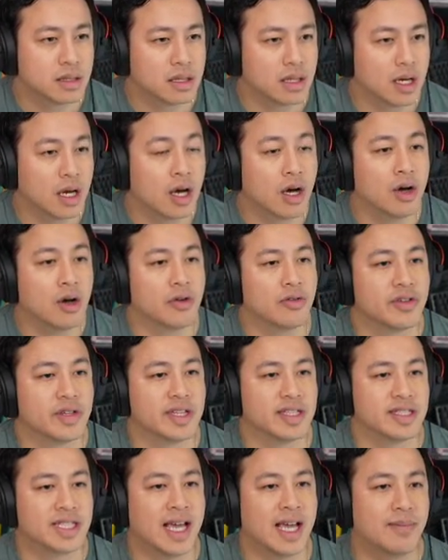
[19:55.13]
Oh, for the
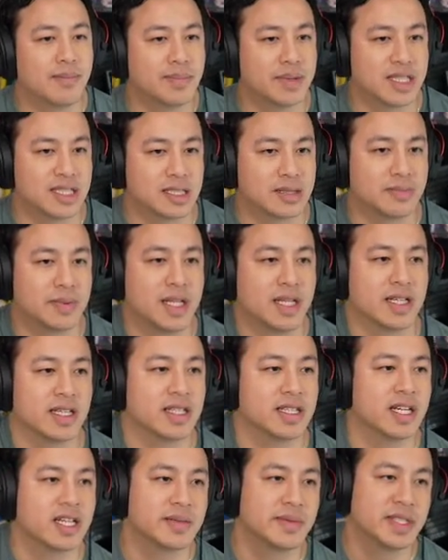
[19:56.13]
templates plugin.
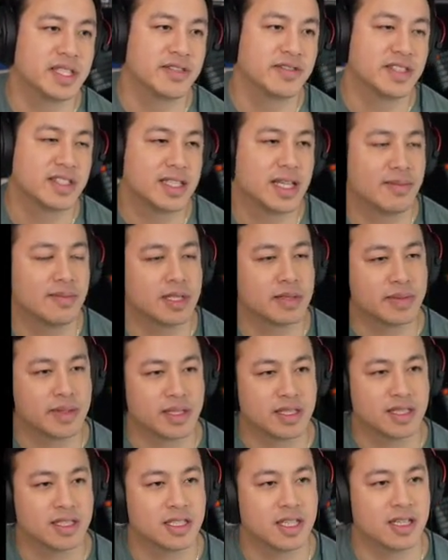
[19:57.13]
Documentation for templates
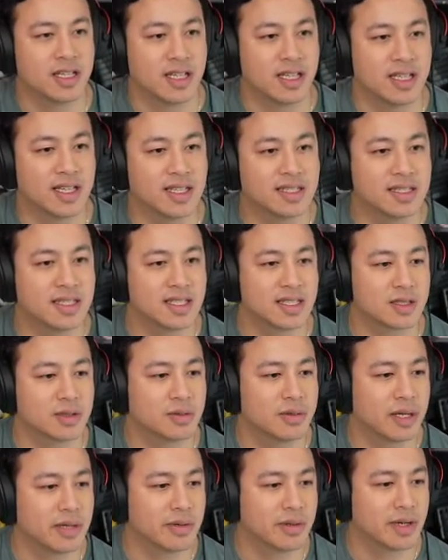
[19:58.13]
plugin. Darn it. That's not
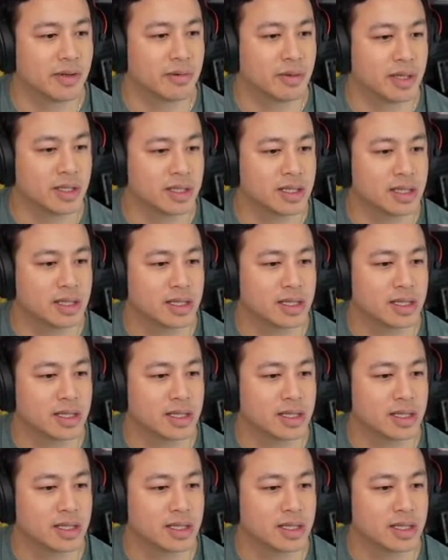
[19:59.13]
quite what I want.